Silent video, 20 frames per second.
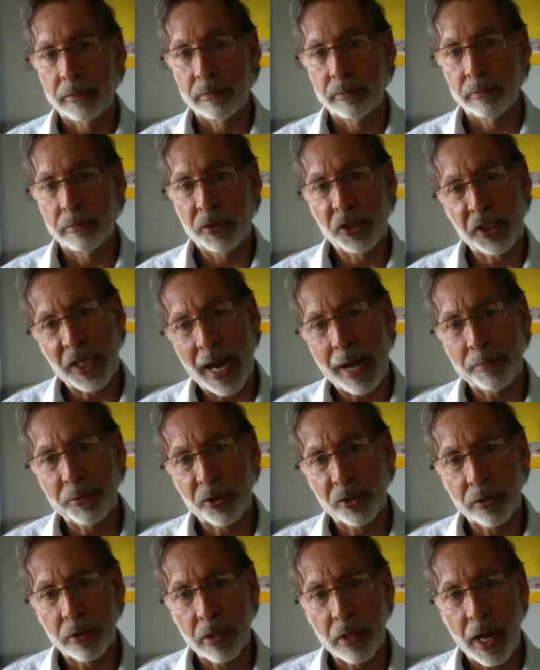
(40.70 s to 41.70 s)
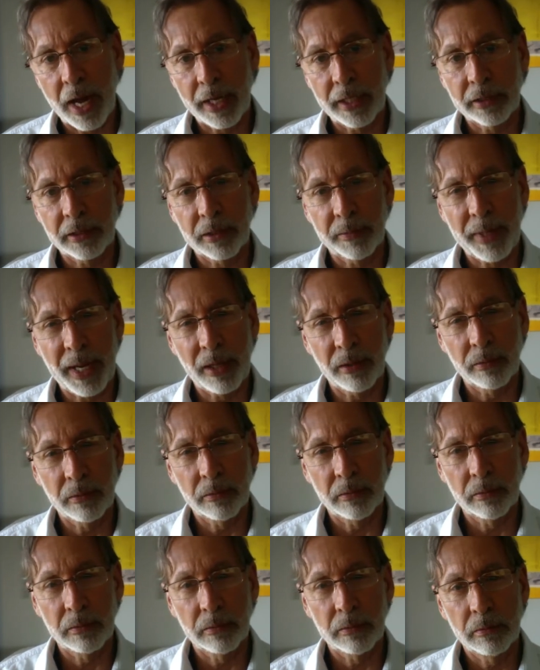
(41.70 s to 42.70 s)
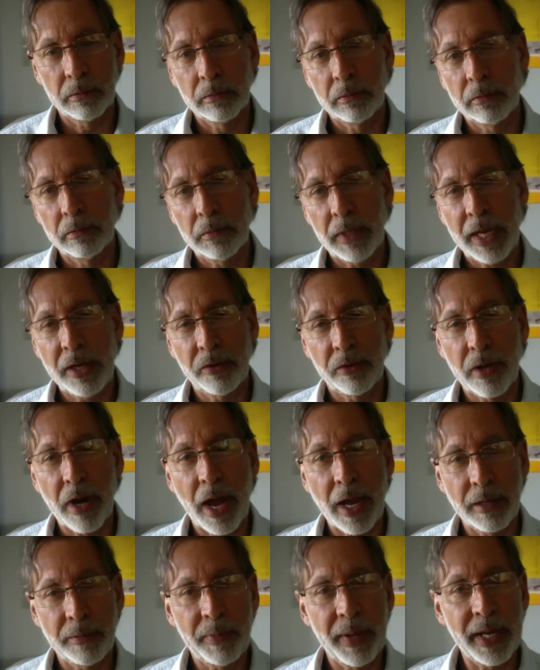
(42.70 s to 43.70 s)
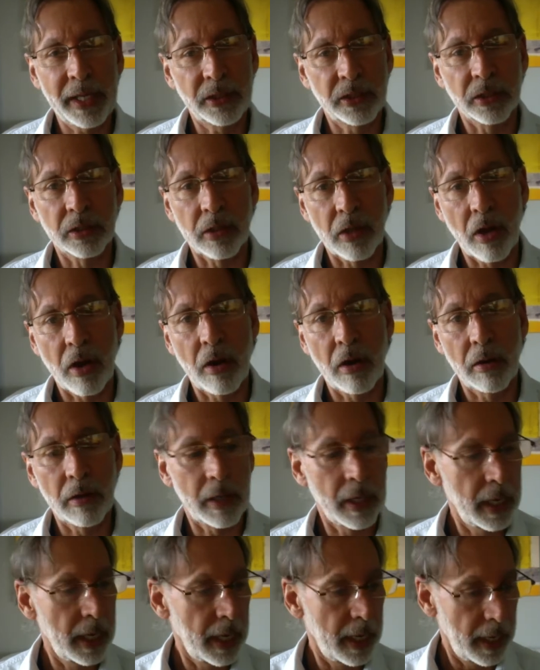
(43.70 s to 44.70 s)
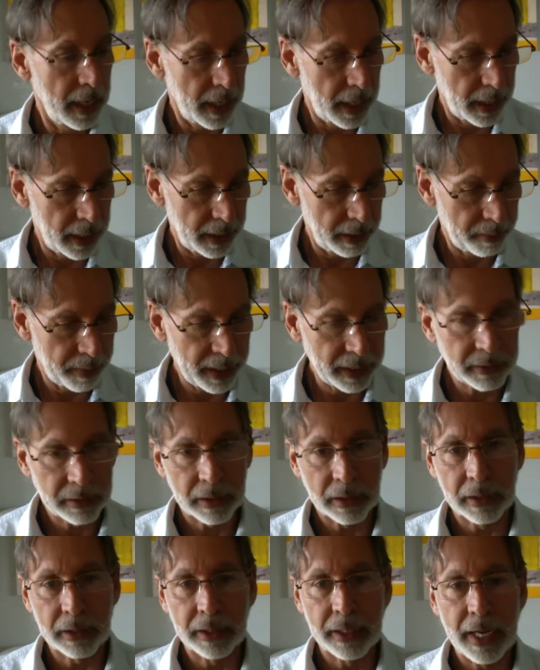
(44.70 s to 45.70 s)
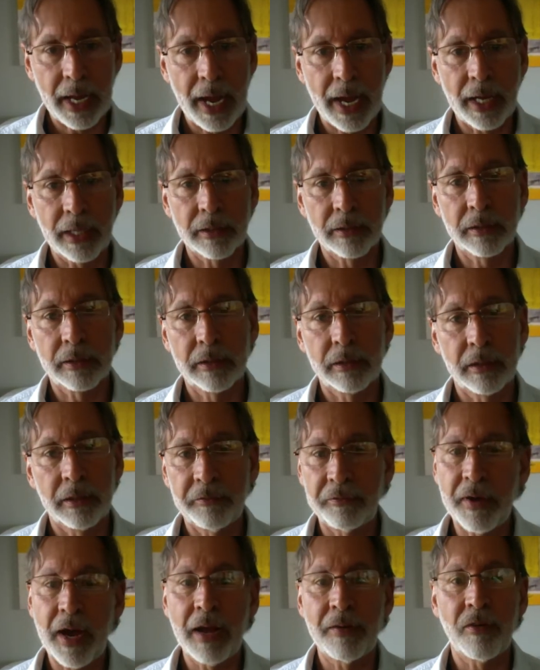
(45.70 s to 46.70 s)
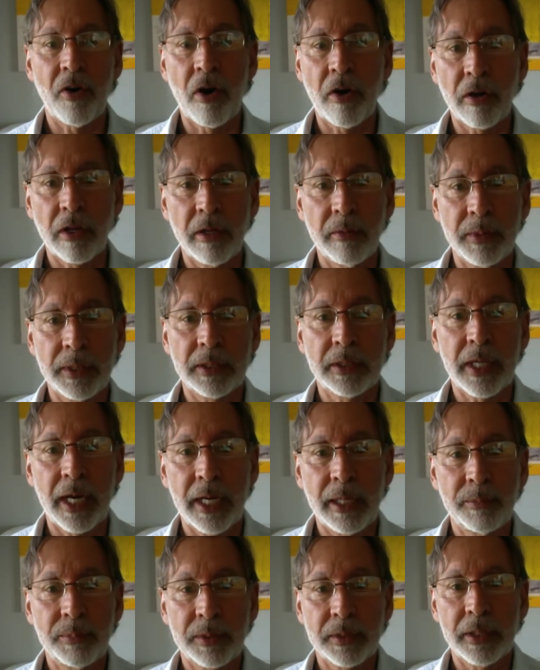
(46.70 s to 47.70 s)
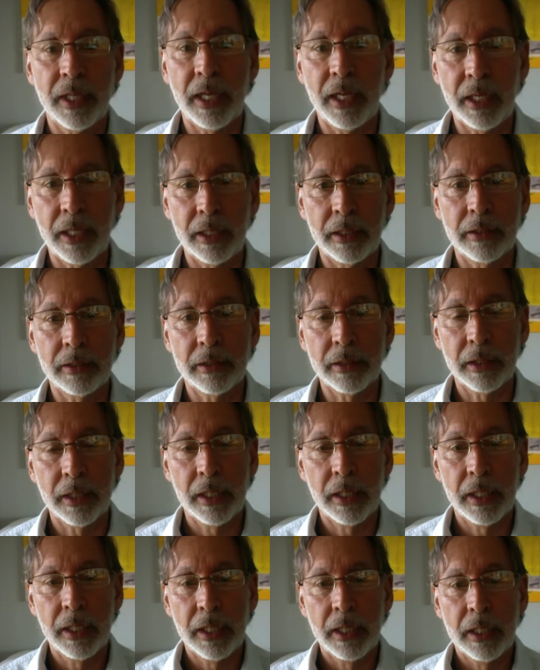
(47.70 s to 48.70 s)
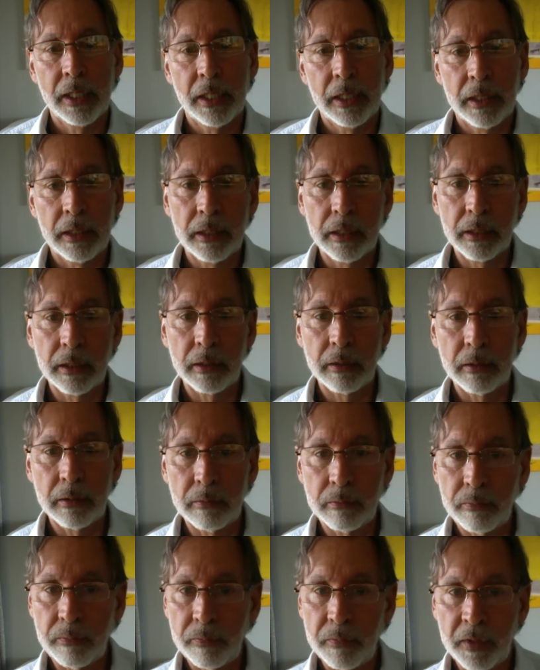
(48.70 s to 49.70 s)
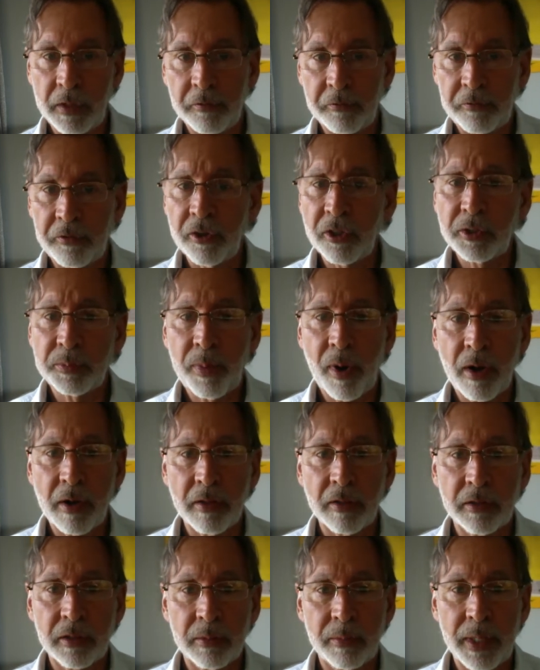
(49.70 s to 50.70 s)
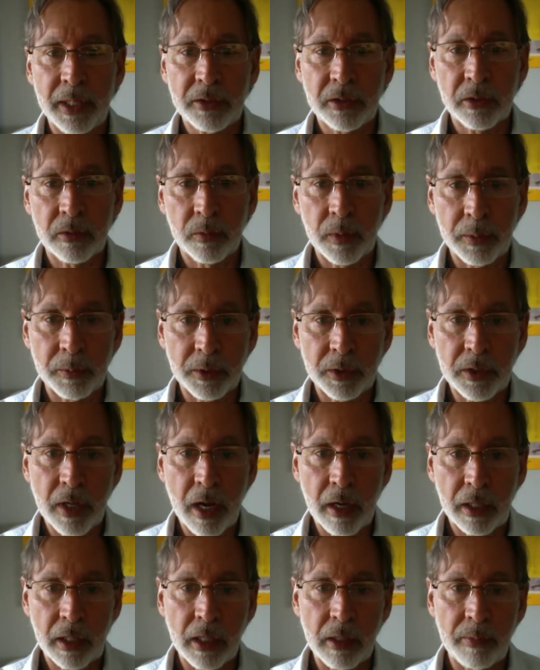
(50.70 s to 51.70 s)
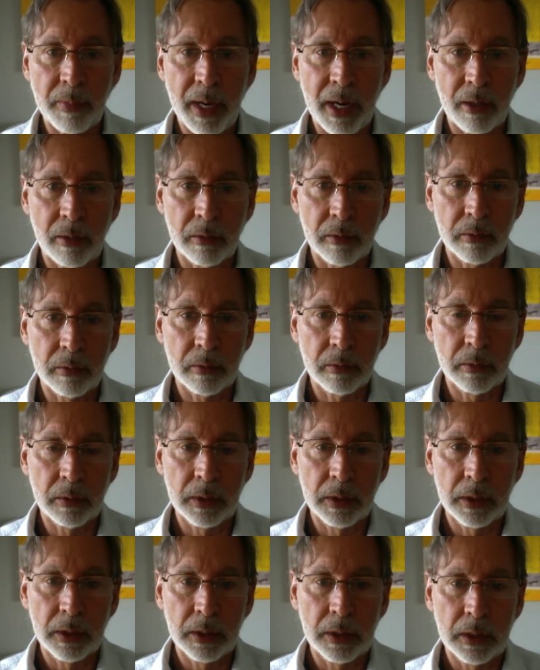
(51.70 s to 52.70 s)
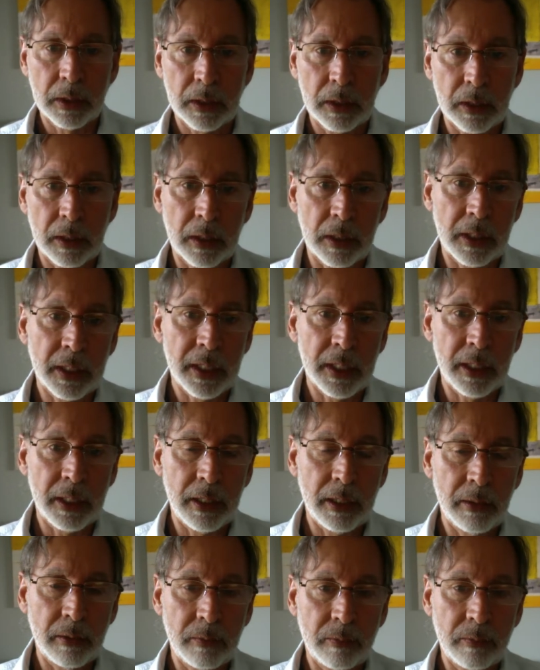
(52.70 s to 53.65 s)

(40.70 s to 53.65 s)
chapter or not, it's about 8 or 9 pages long, and it basically has the 5 argument types. And the first part of the semester, we were talking about the